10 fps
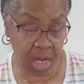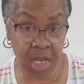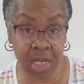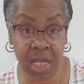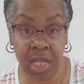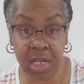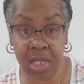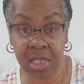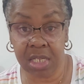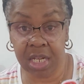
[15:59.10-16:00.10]
and then
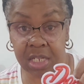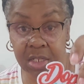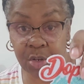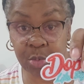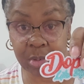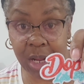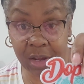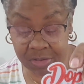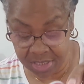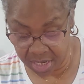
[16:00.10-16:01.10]
this says dope
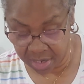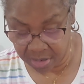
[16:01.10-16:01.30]
lifestyle.